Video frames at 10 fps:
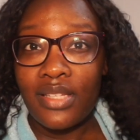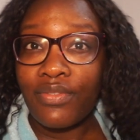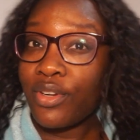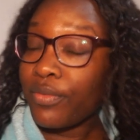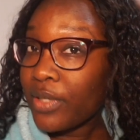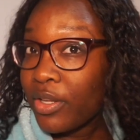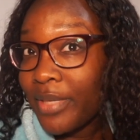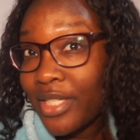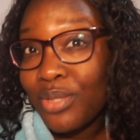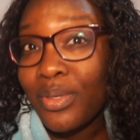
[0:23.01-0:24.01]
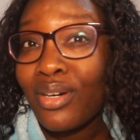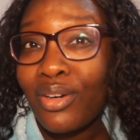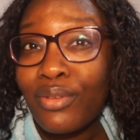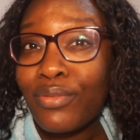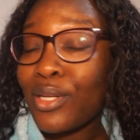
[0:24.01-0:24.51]
If you don't follow me on Twitter,
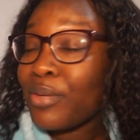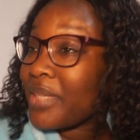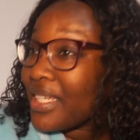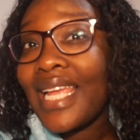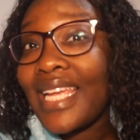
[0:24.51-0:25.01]
go follow me.